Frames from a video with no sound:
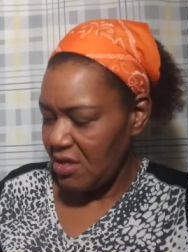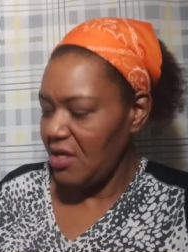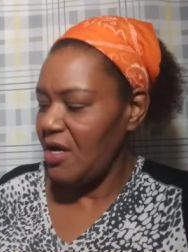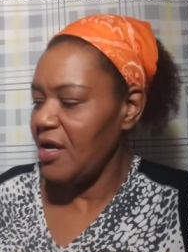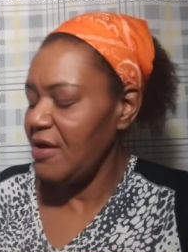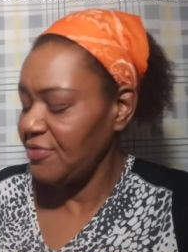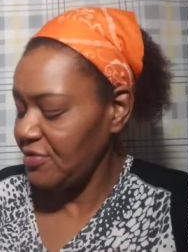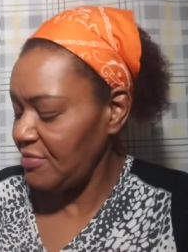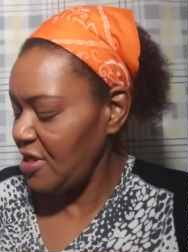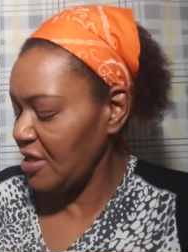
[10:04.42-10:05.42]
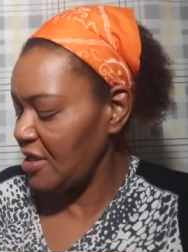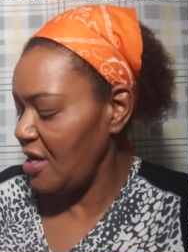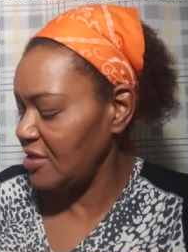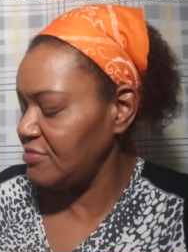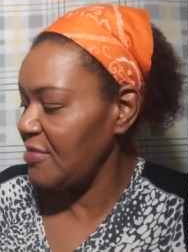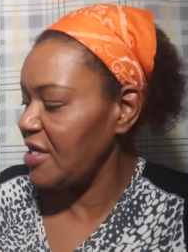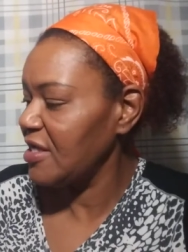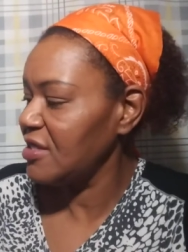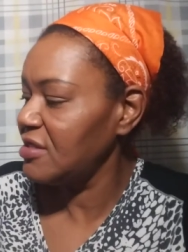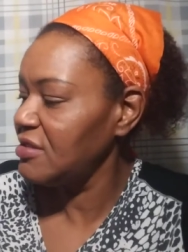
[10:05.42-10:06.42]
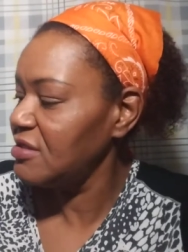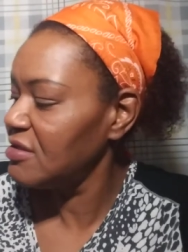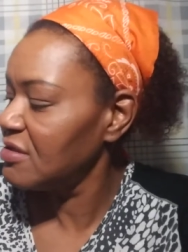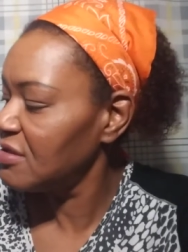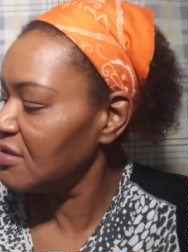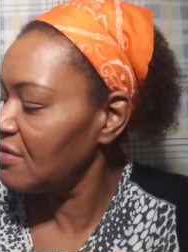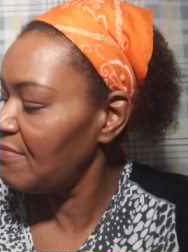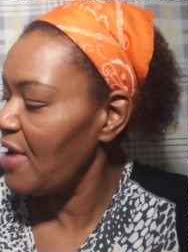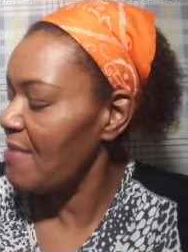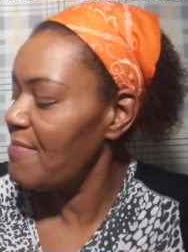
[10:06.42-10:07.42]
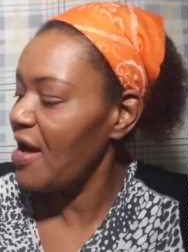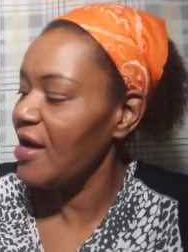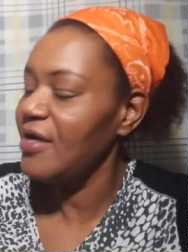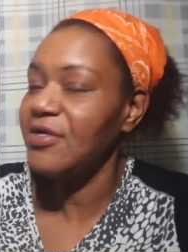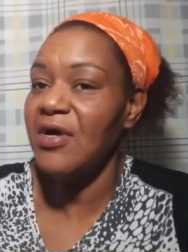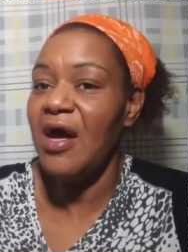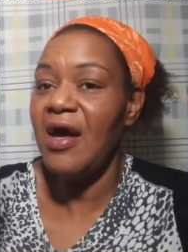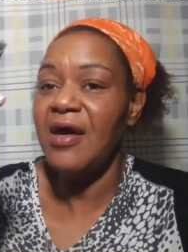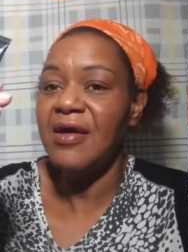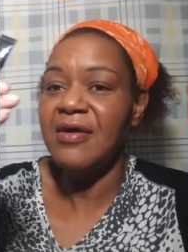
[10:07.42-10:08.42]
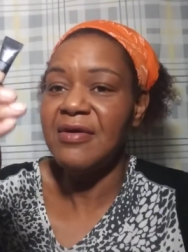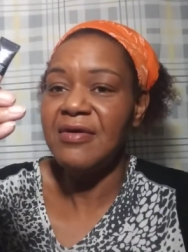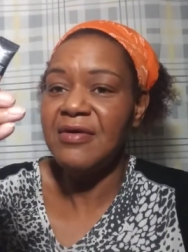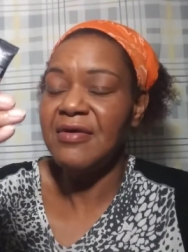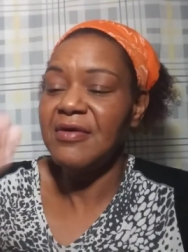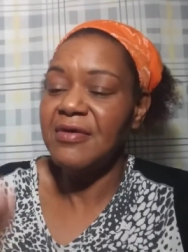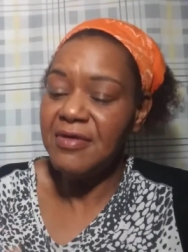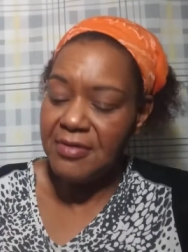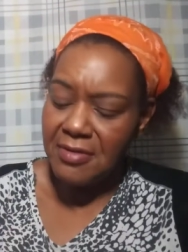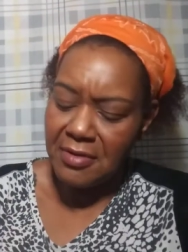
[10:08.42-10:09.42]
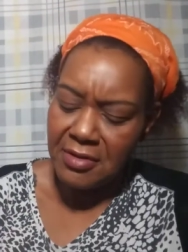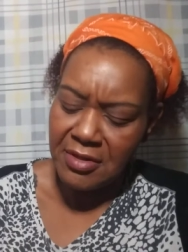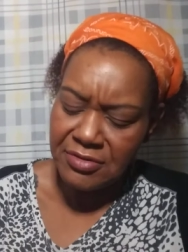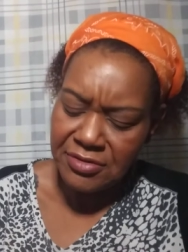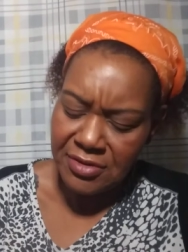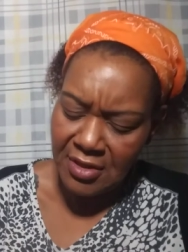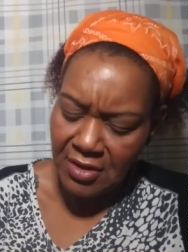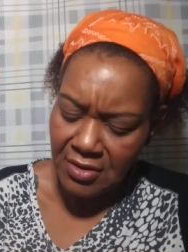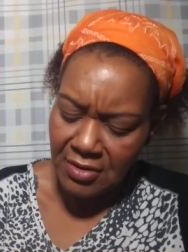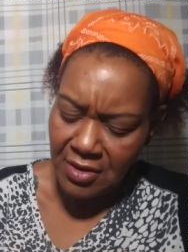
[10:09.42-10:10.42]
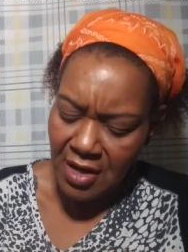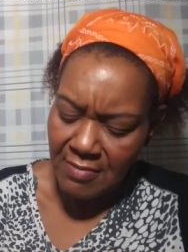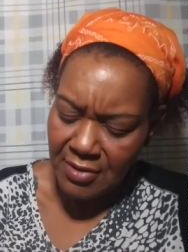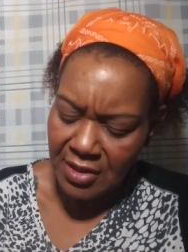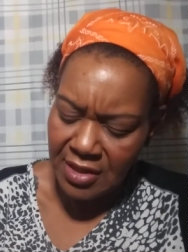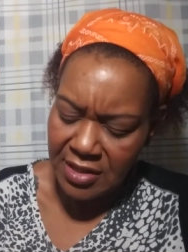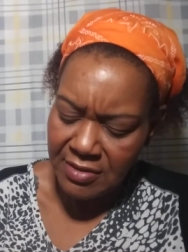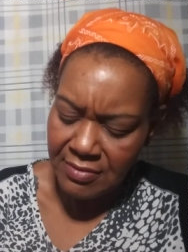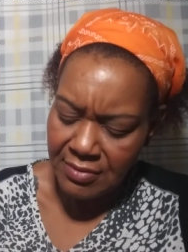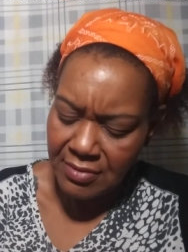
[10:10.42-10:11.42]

I have some It Cosmetic Bye Bye Under Eye concealer I believe